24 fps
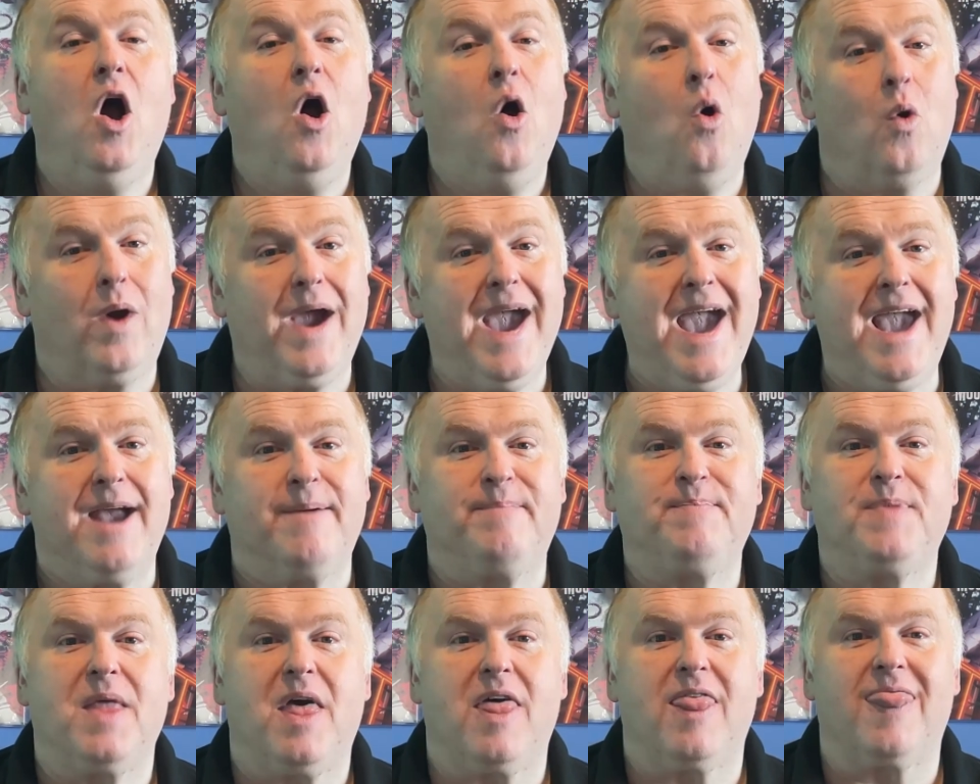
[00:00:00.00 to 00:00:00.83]
Okay,
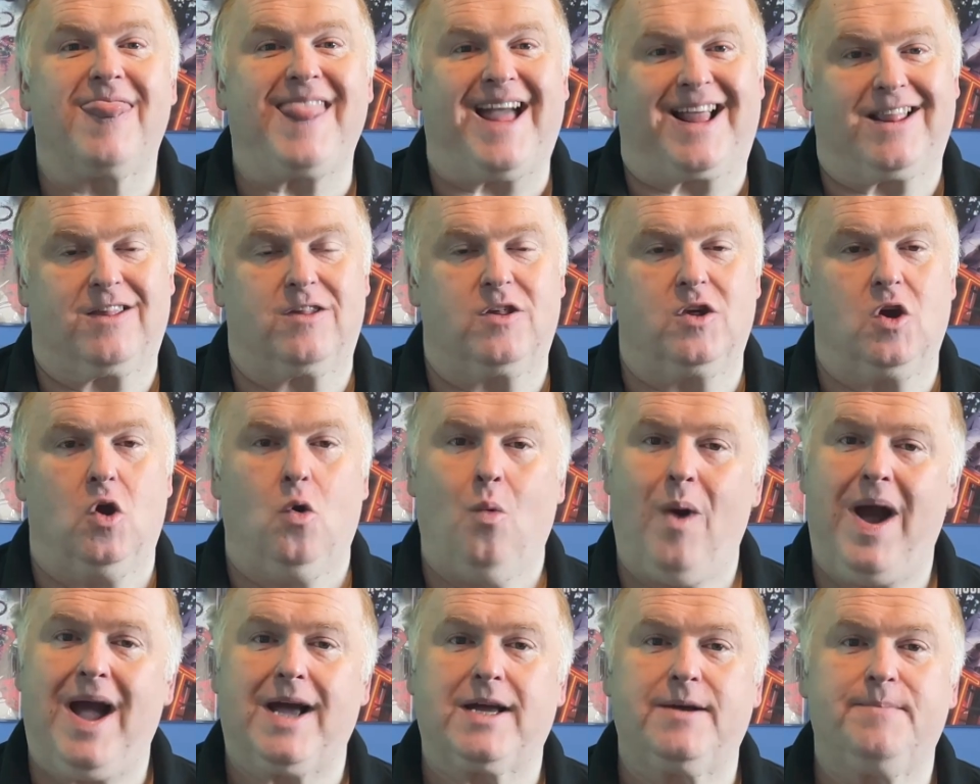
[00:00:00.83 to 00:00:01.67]
that's your
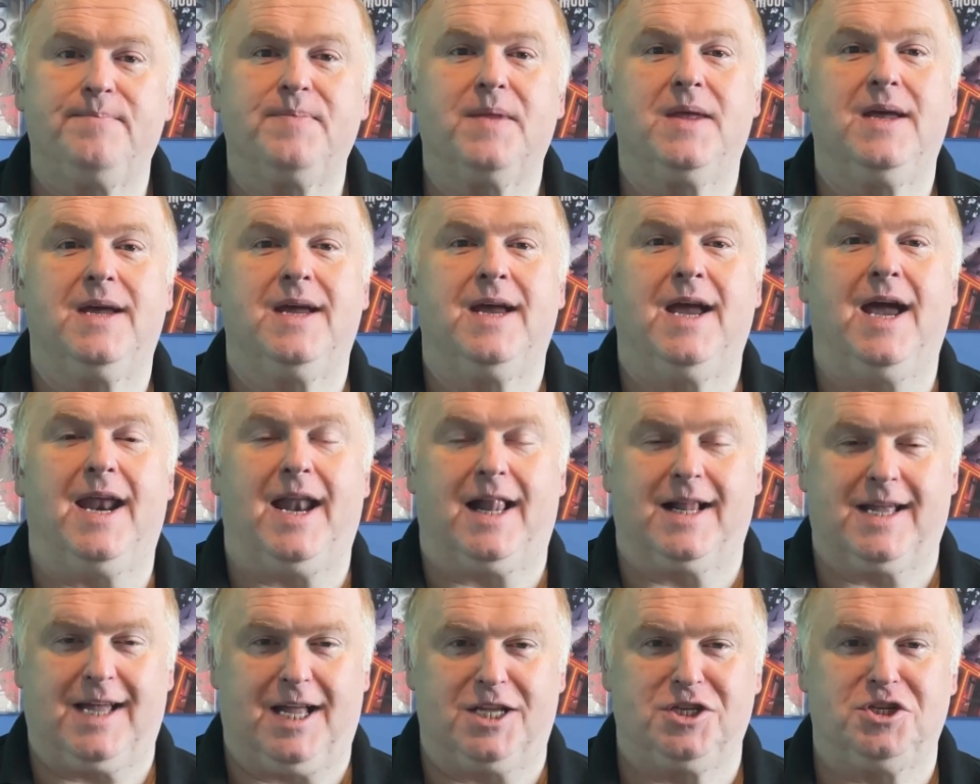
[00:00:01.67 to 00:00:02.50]
whack, and
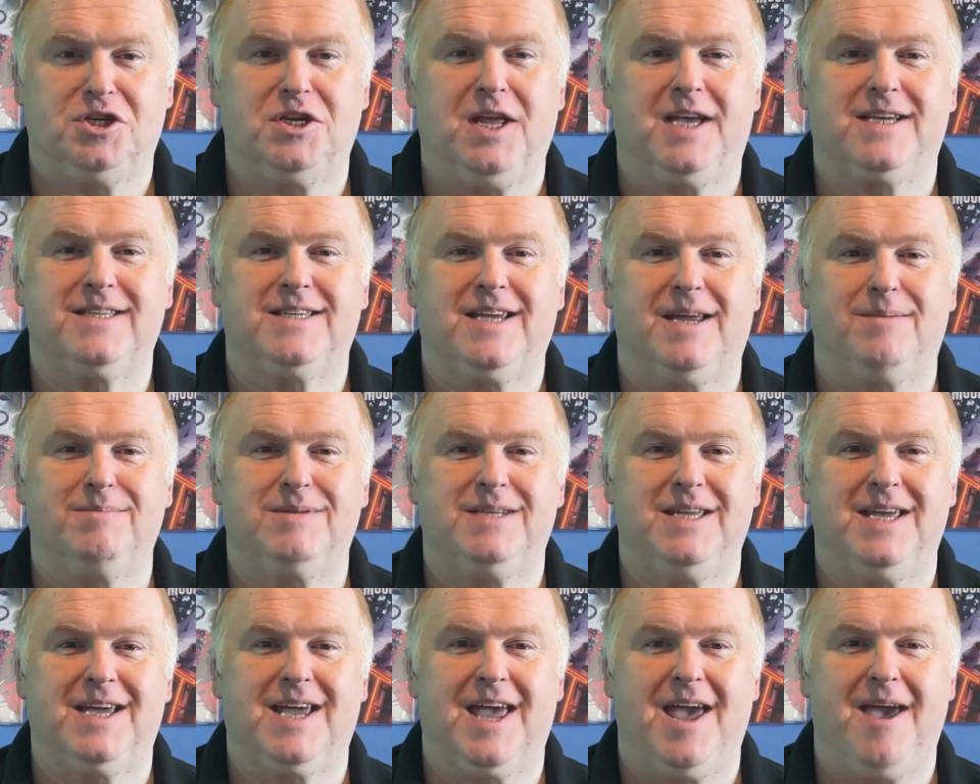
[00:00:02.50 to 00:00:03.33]
I'll catch you next time.
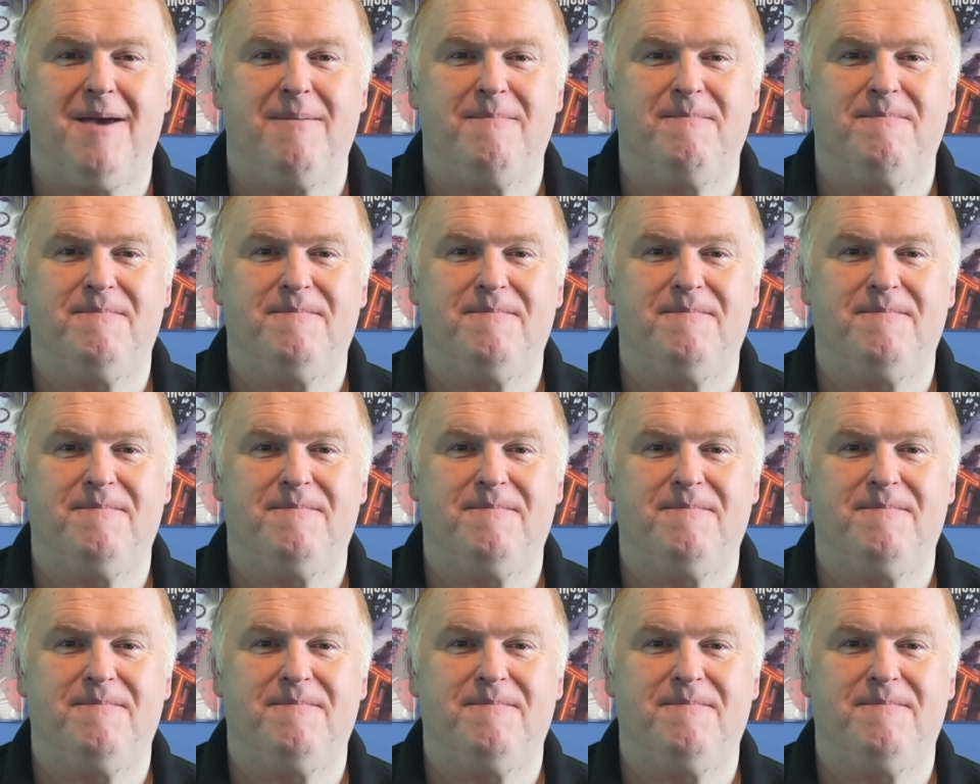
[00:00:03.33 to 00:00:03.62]
Take care.